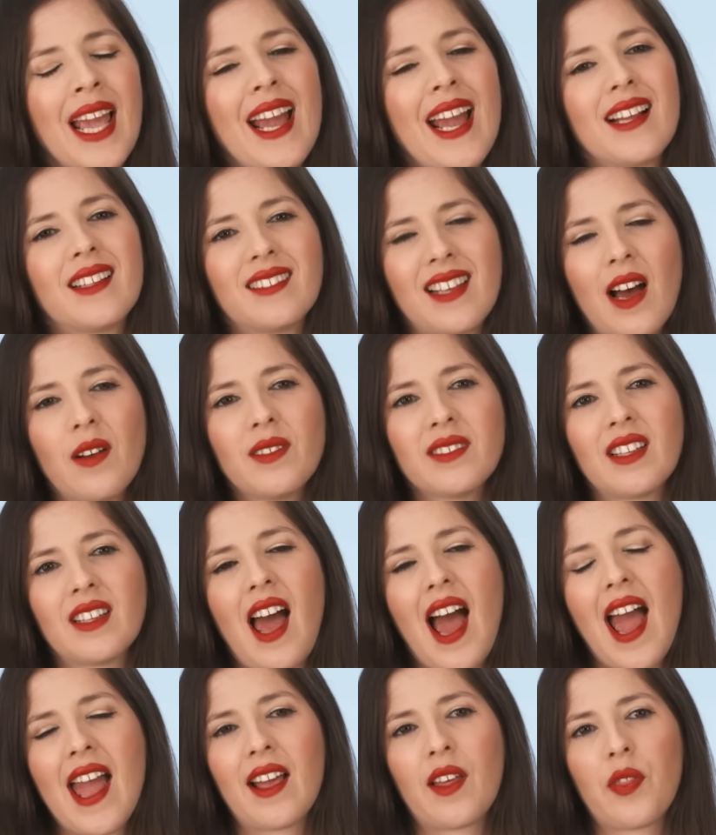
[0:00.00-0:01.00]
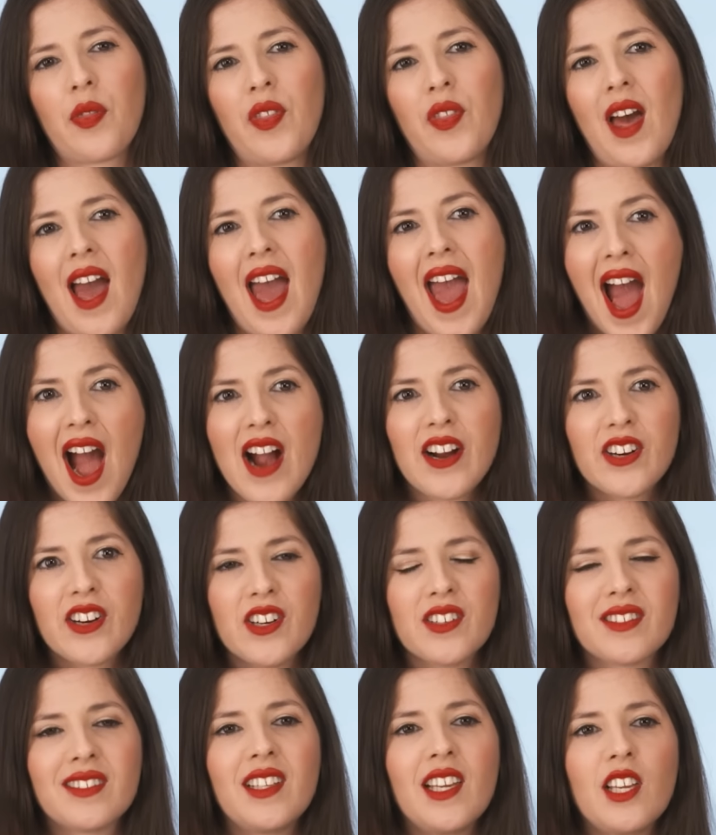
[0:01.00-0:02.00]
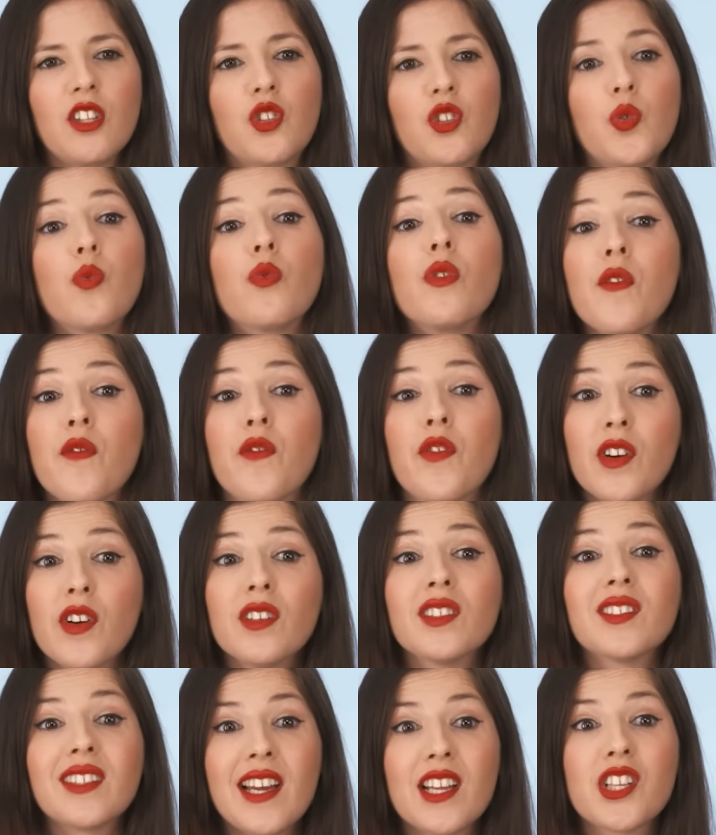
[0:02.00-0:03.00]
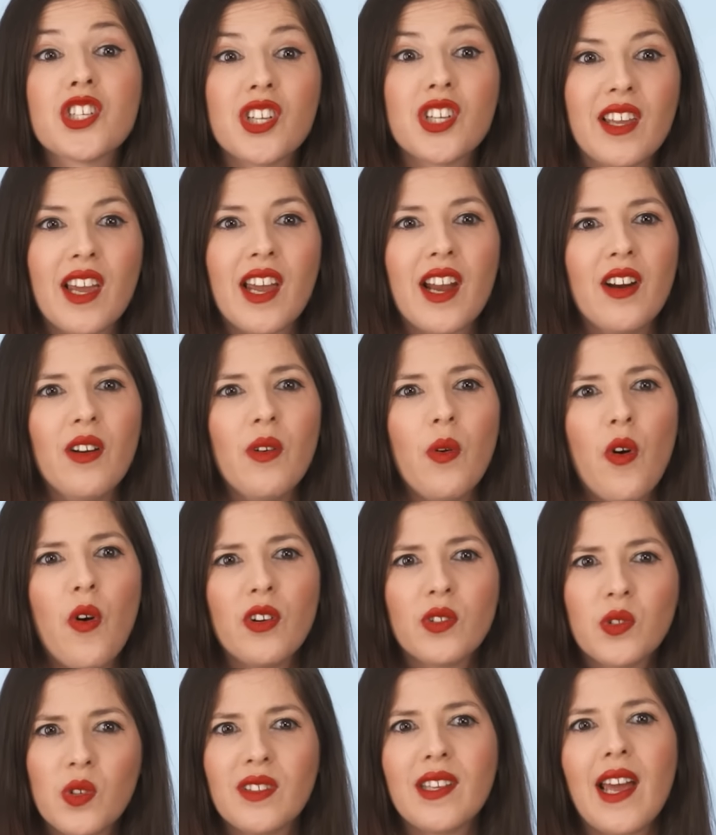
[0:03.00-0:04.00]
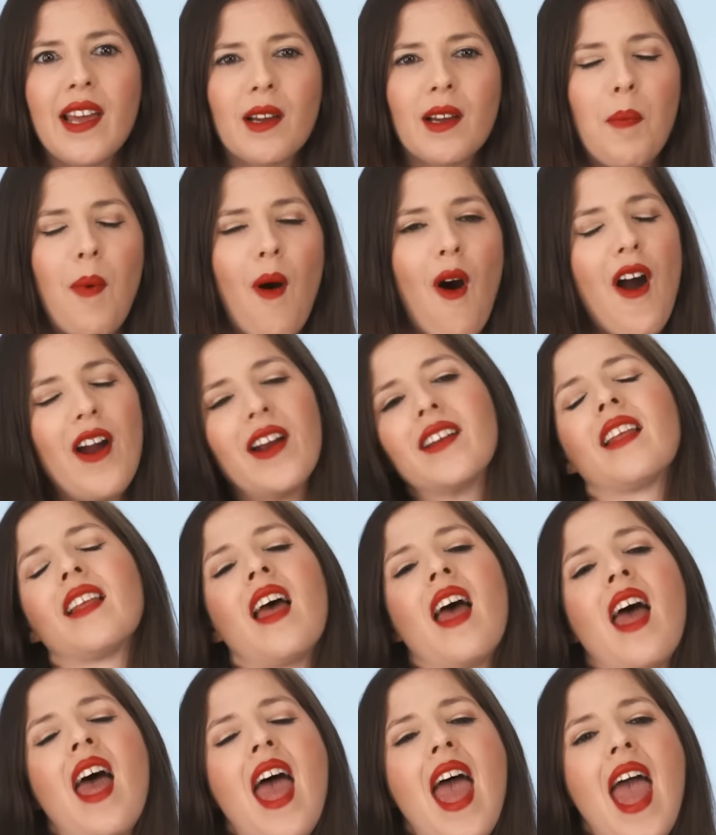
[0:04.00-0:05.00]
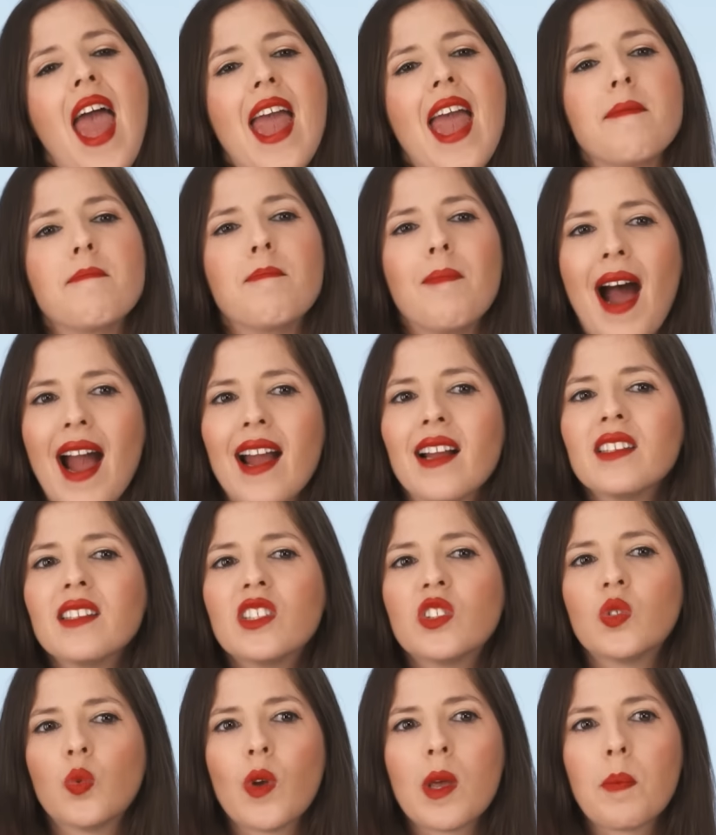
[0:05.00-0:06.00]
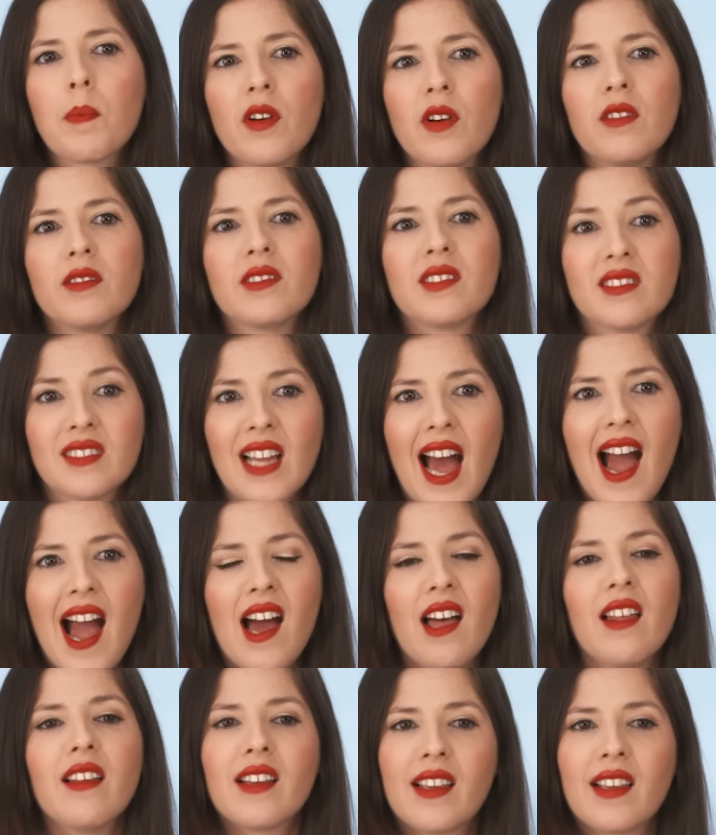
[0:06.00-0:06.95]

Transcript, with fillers: It sounds like the hackers need to reverse engineer or to take apart a Minesweeper style